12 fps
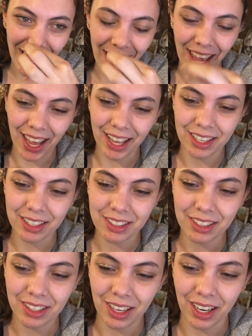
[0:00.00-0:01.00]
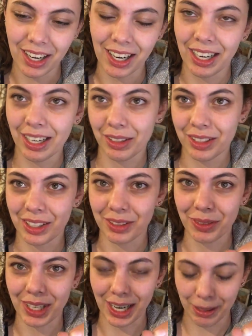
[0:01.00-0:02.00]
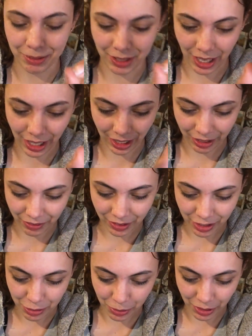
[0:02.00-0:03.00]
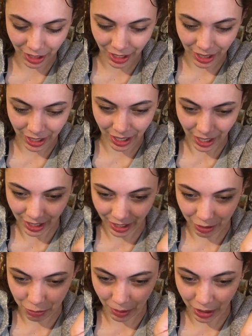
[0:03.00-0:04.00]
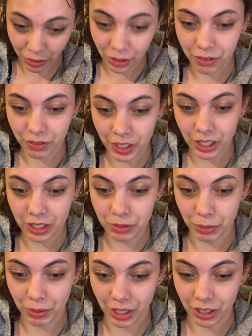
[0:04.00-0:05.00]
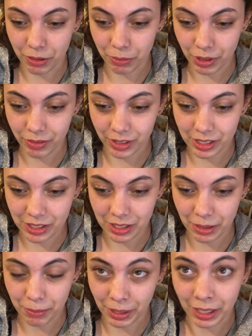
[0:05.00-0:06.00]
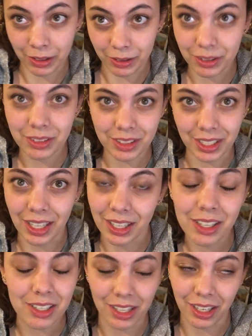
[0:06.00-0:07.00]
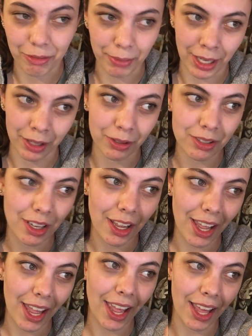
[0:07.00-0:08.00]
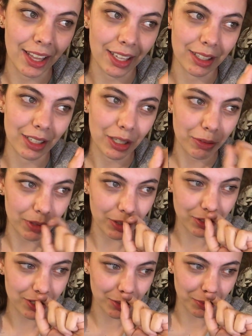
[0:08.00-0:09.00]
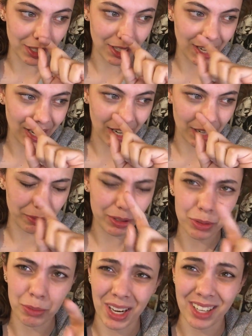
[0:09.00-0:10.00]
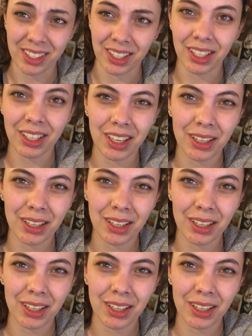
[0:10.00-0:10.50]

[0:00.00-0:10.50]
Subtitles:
and I didn't wake up till like 11 this morning, and then I hung out with my uni friend. We went and got breakfast, bagels together because I love bagels, and then we also went to a magazine,